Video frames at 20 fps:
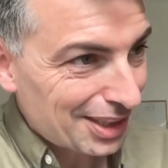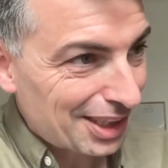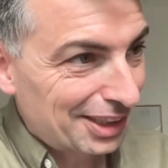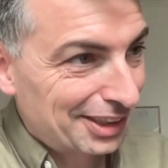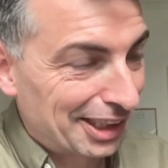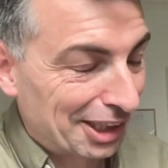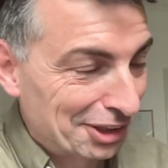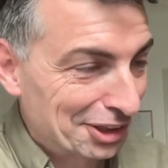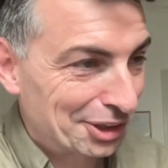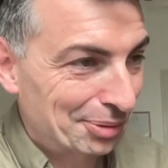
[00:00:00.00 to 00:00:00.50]

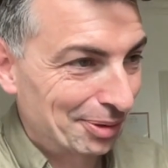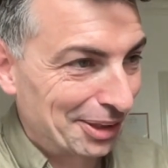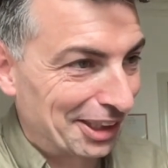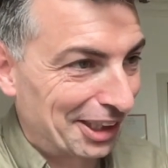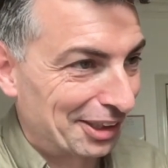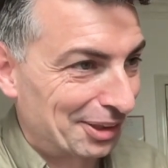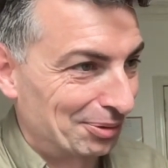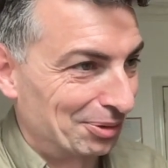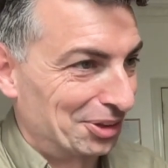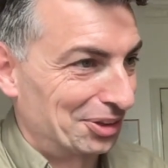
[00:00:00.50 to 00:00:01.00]
Terence
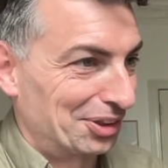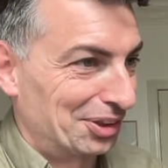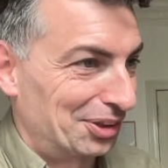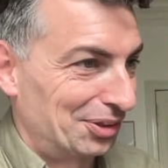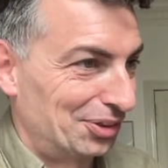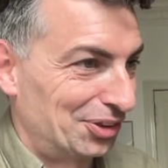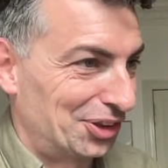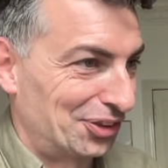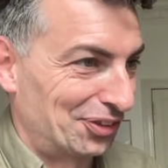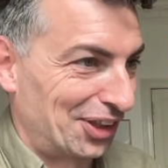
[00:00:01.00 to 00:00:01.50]
McKenna was a
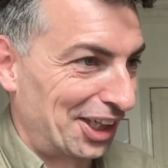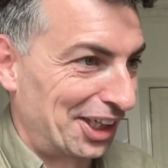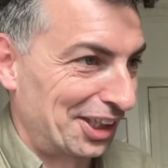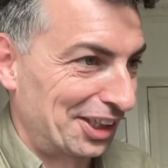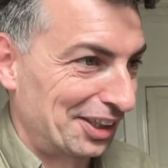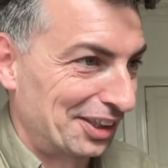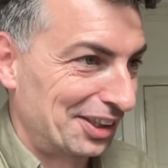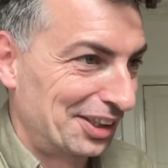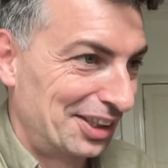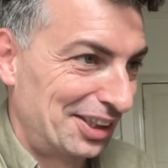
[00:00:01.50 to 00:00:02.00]
huge
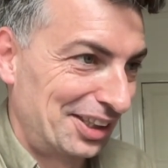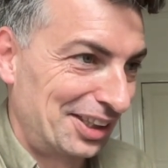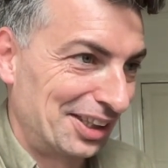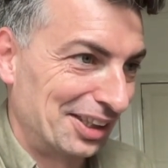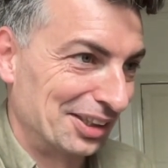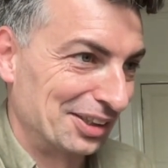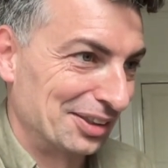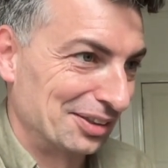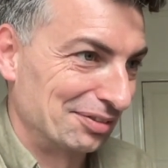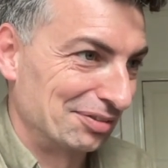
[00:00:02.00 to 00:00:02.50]
fan
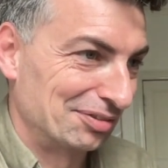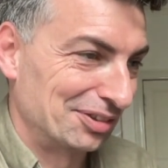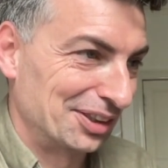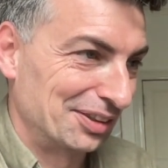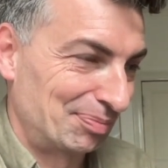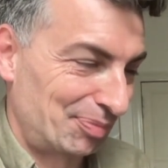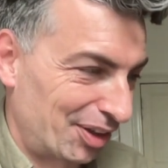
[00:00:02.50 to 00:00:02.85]
of,